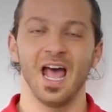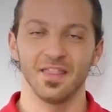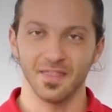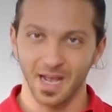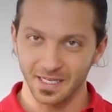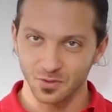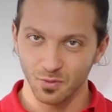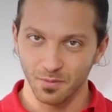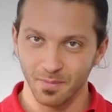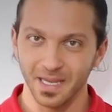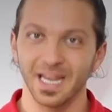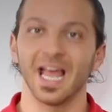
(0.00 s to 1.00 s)
And that will
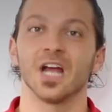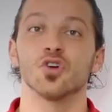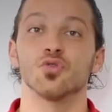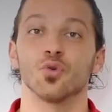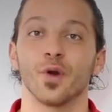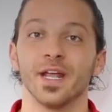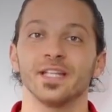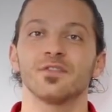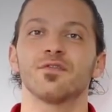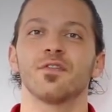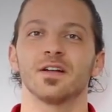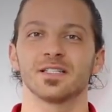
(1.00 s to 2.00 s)
make a
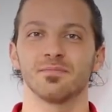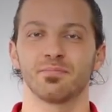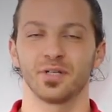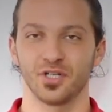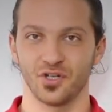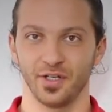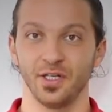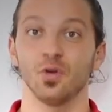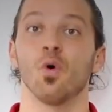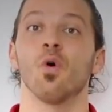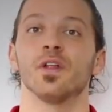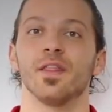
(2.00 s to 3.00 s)
great first impression
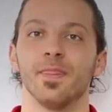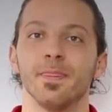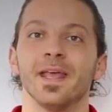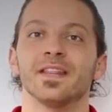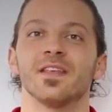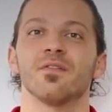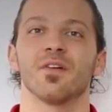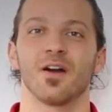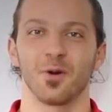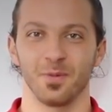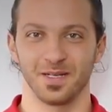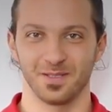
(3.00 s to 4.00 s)
on a native
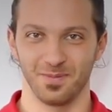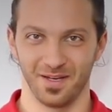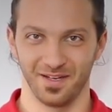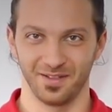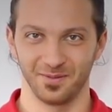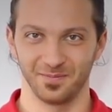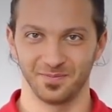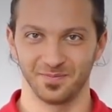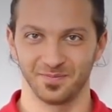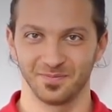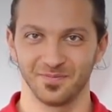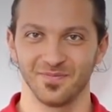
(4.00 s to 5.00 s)
Arabic speaker.
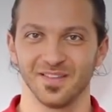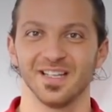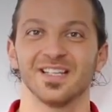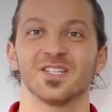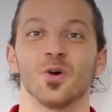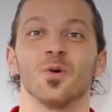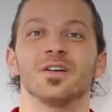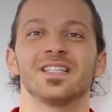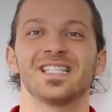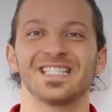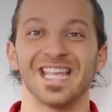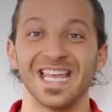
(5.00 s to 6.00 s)
So,
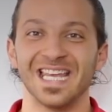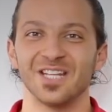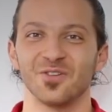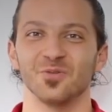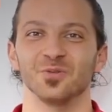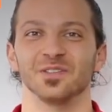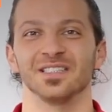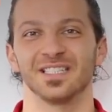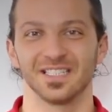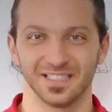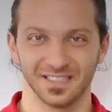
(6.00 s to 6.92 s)
stay tuned.